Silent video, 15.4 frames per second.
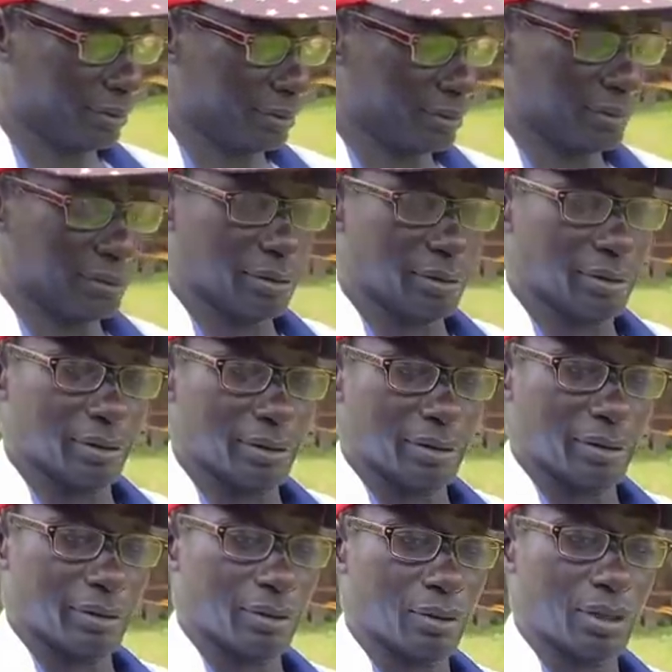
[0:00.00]
gonna write it.
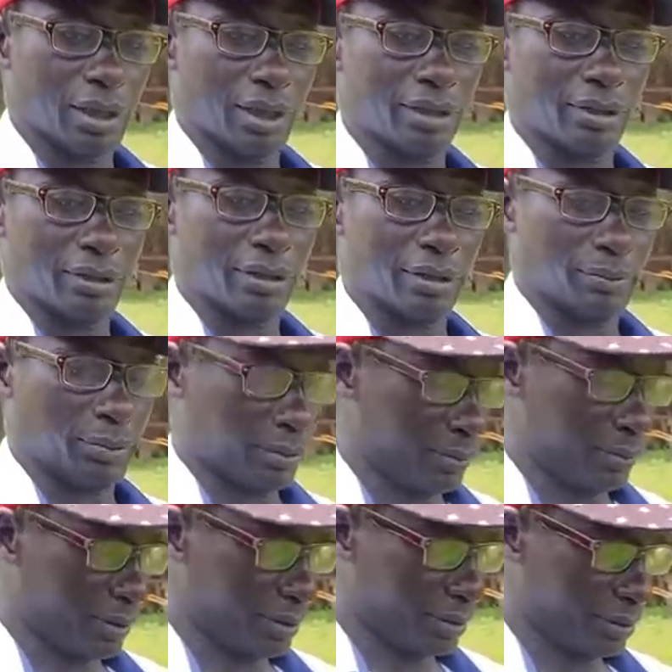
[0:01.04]
Okay. He's
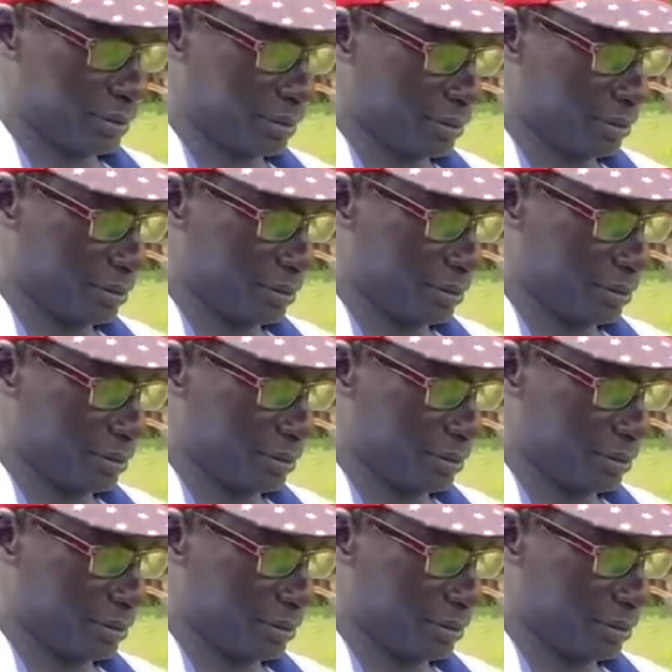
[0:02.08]
gonna write it.